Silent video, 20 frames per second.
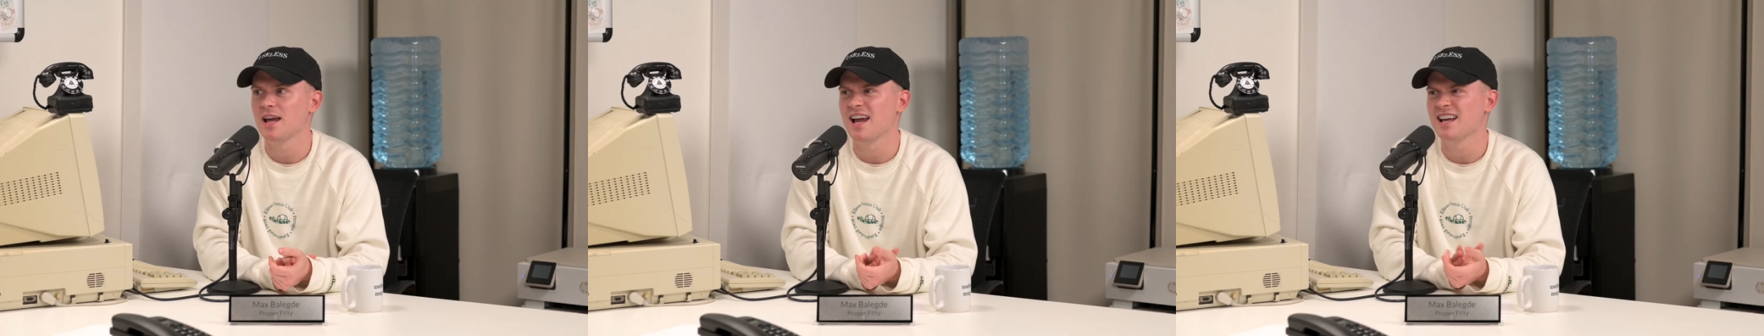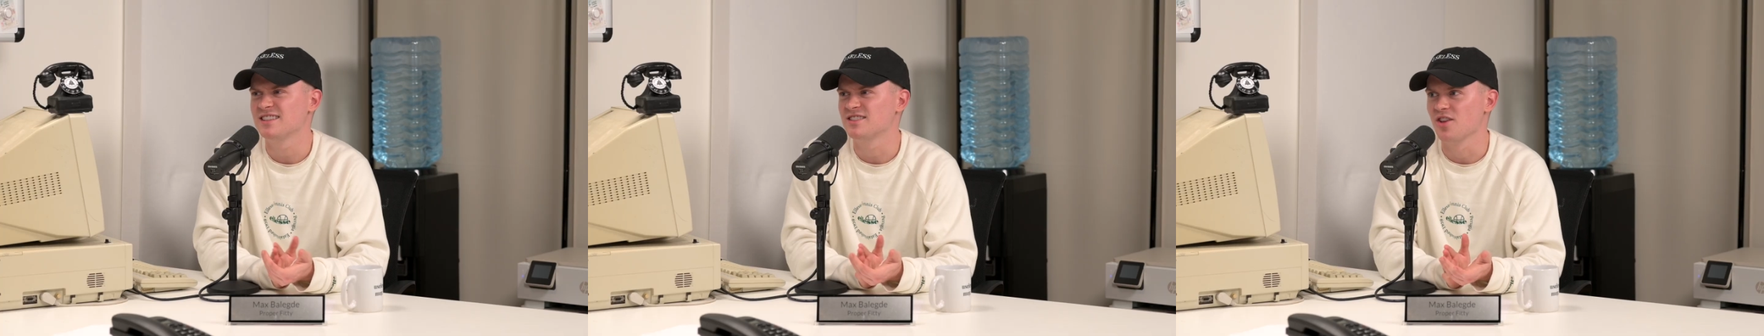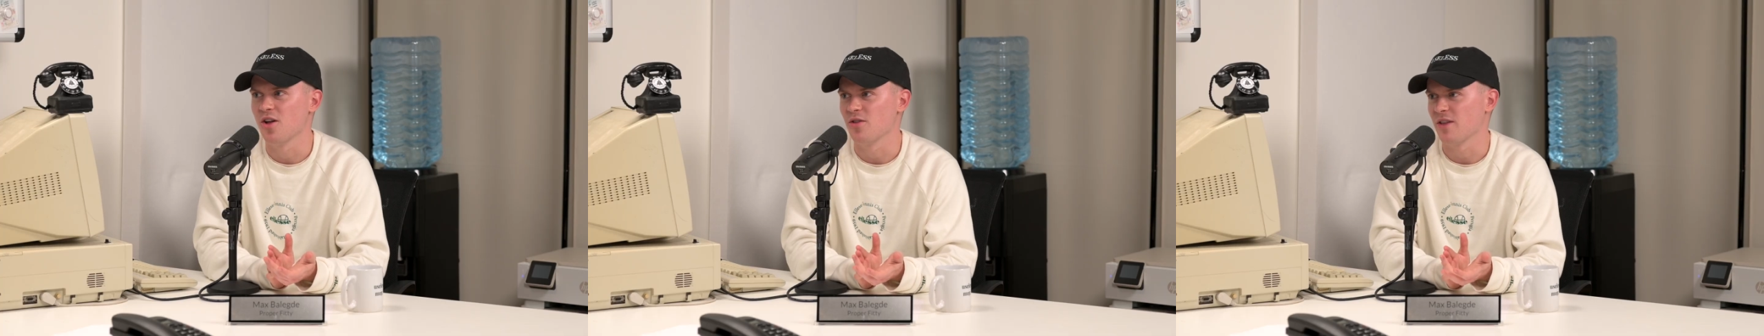
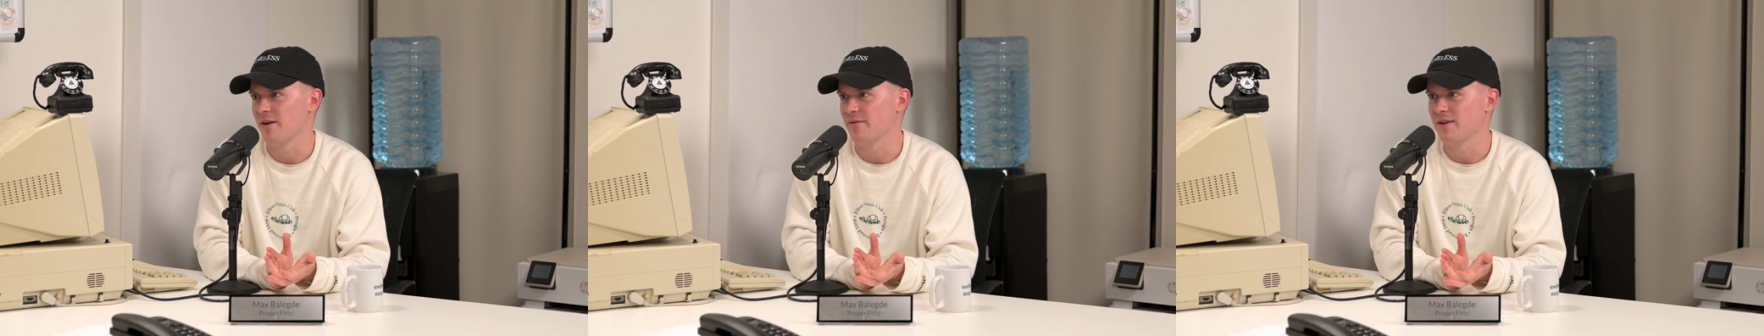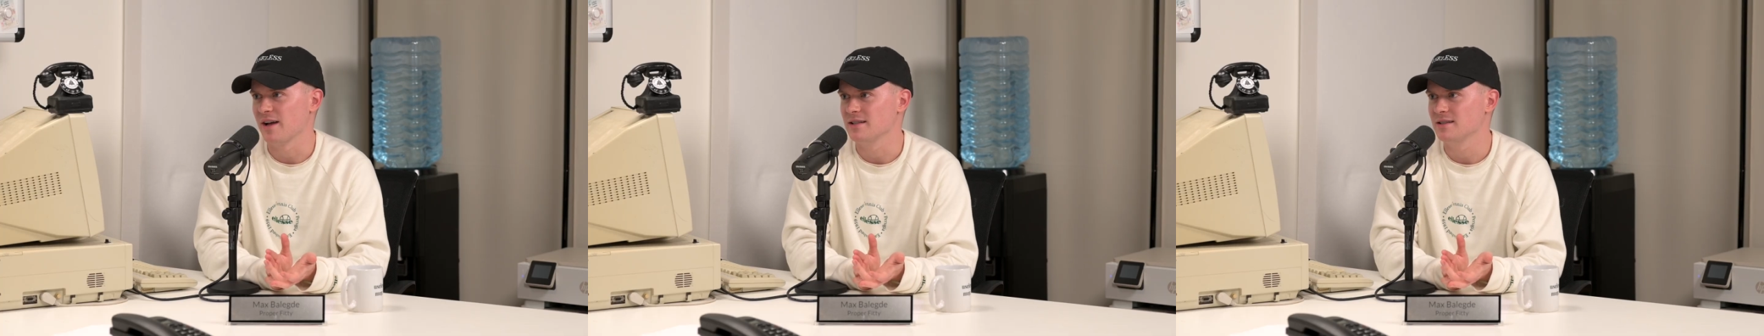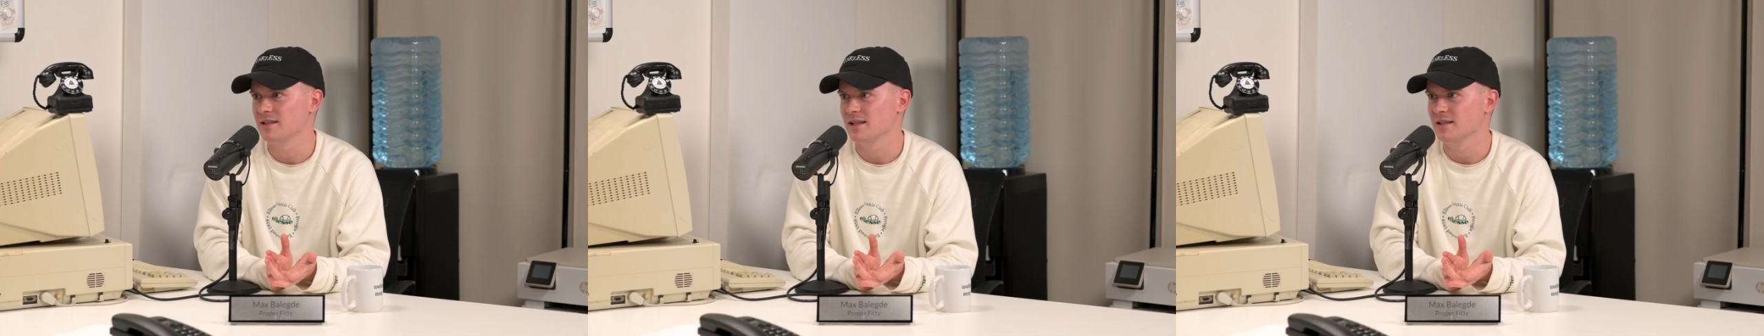It's not that
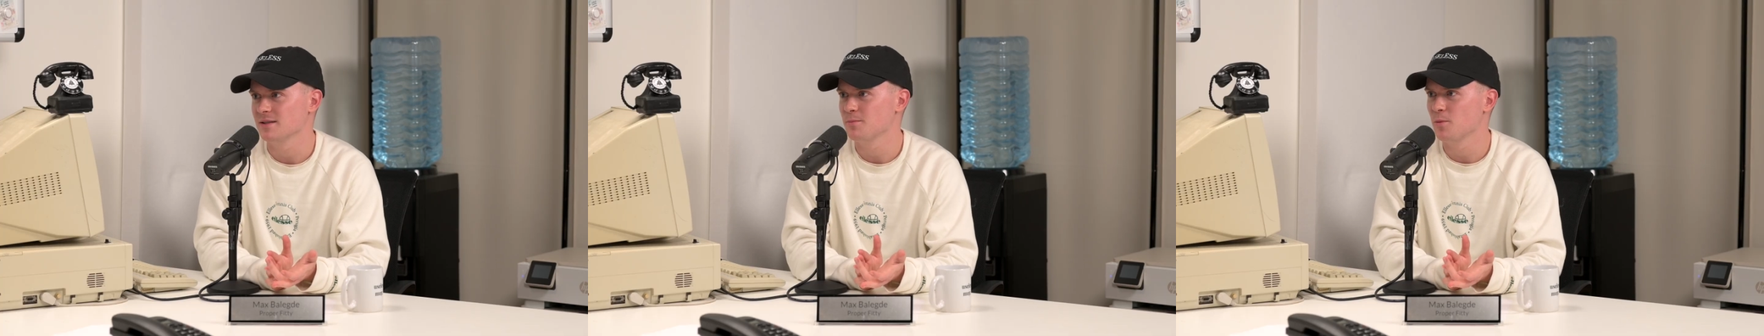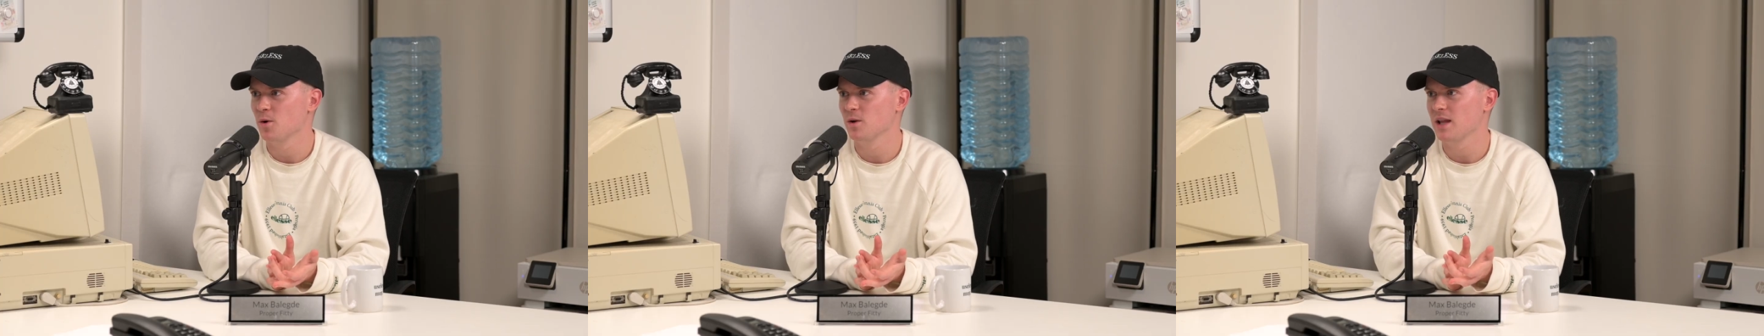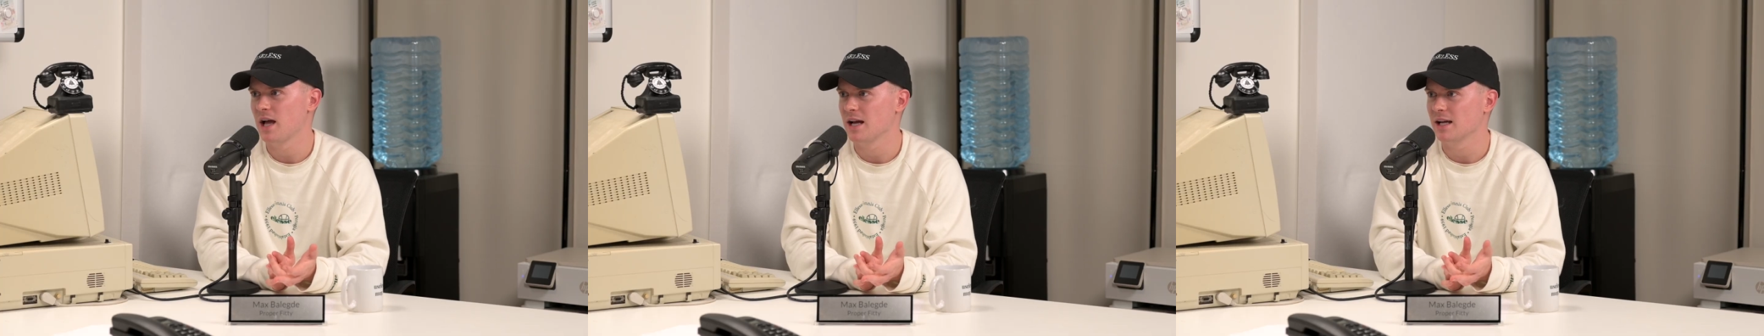fancy. It's
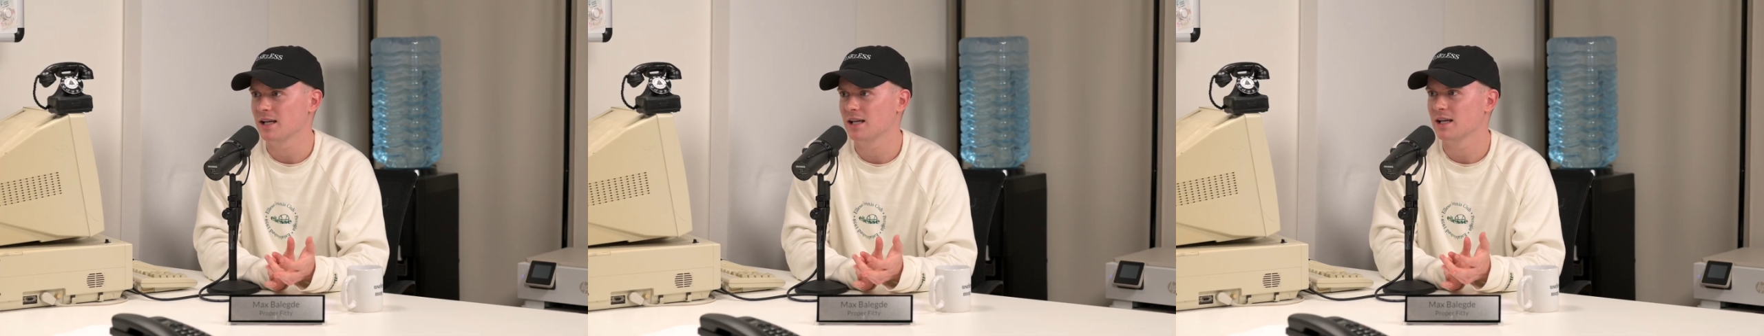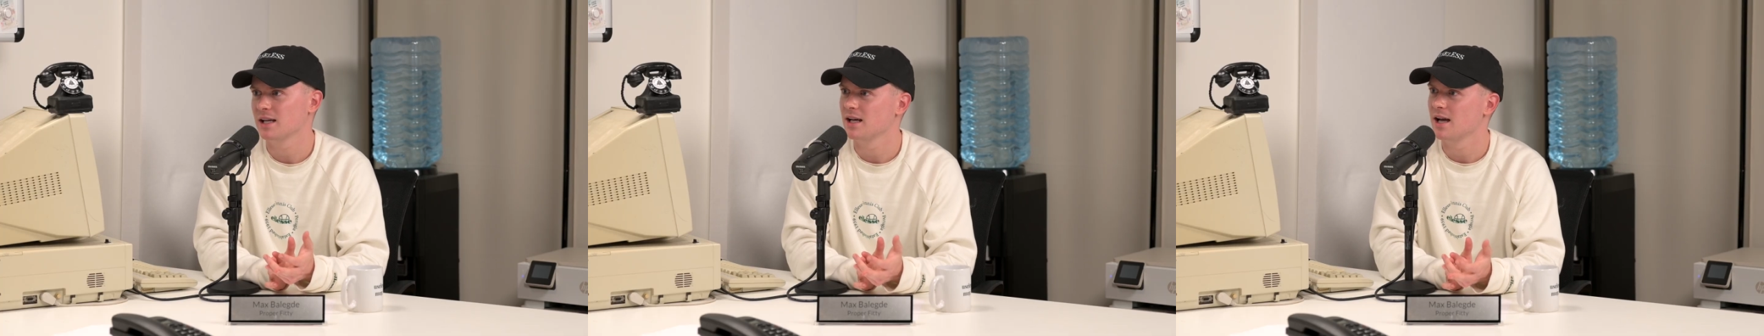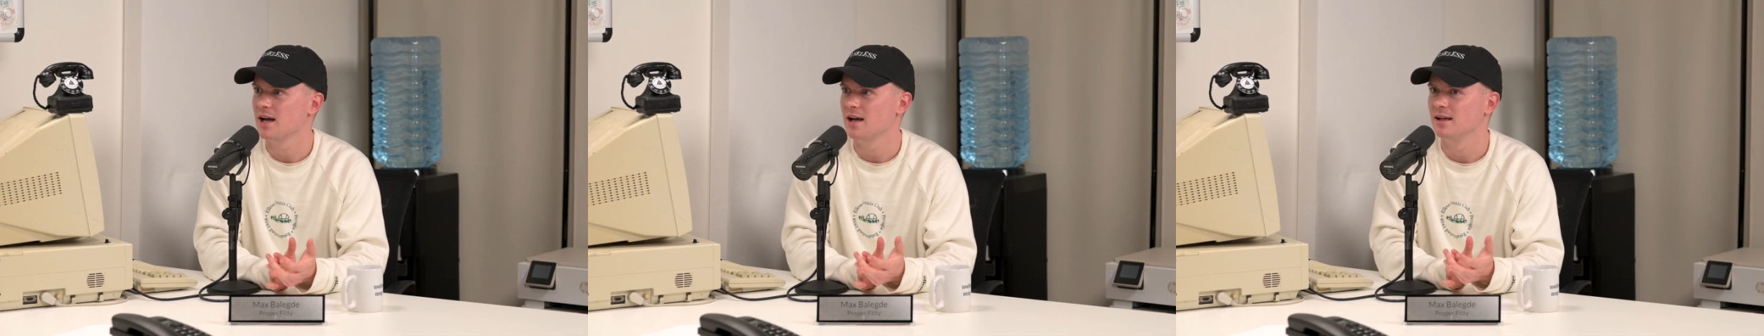more
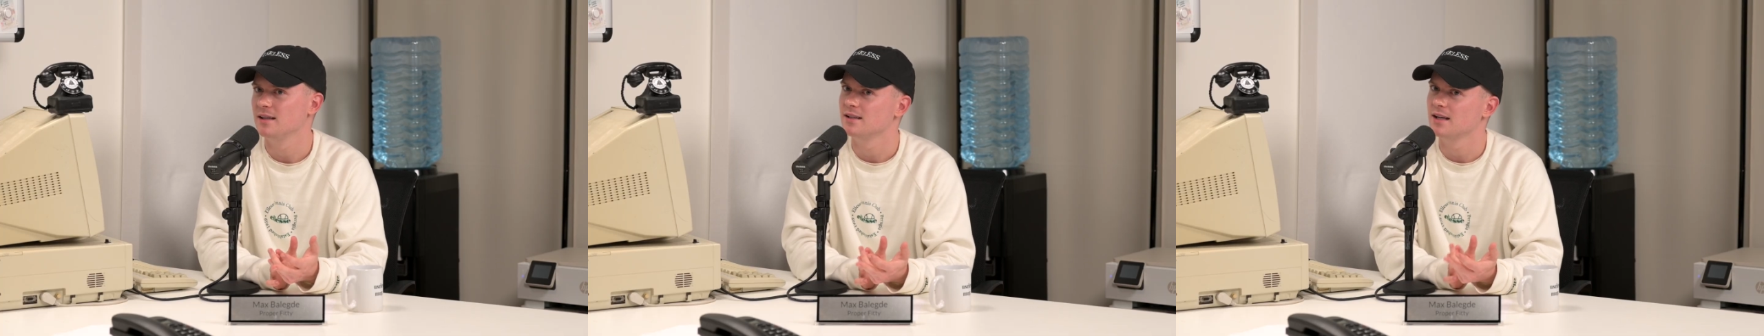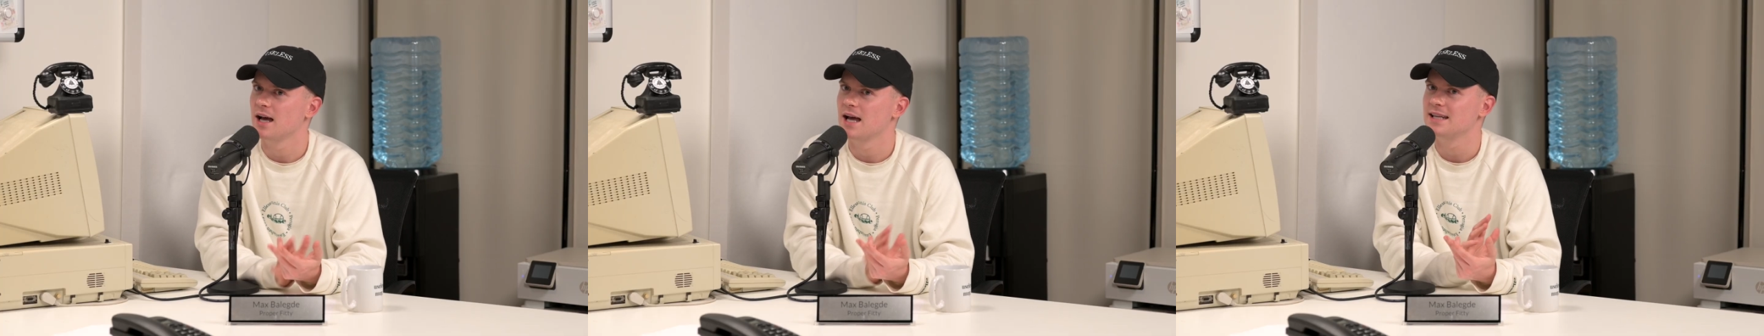like a,